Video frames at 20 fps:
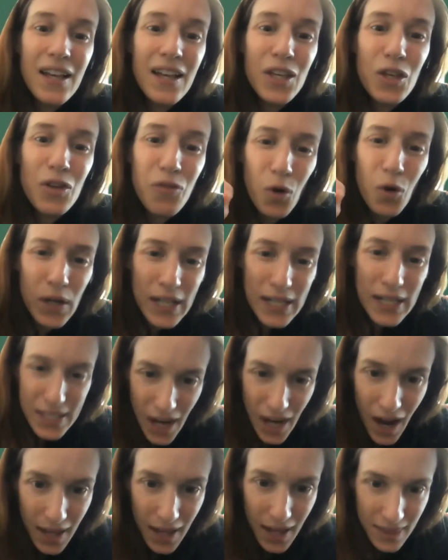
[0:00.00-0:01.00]
you've already
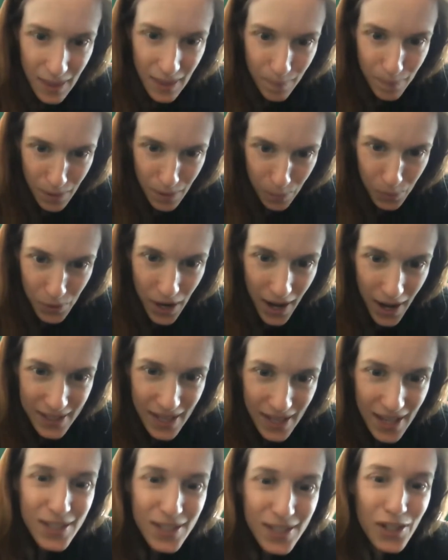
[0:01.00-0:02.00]
taught them the
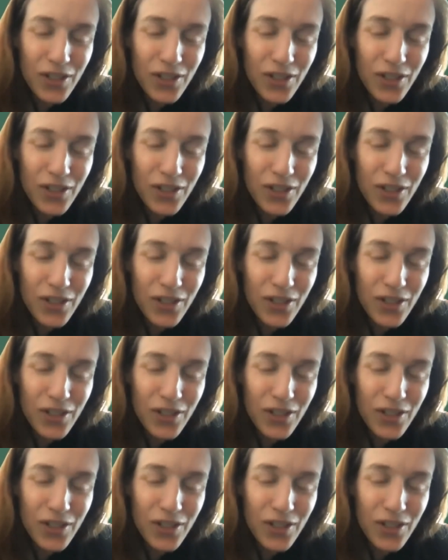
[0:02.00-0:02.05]
process.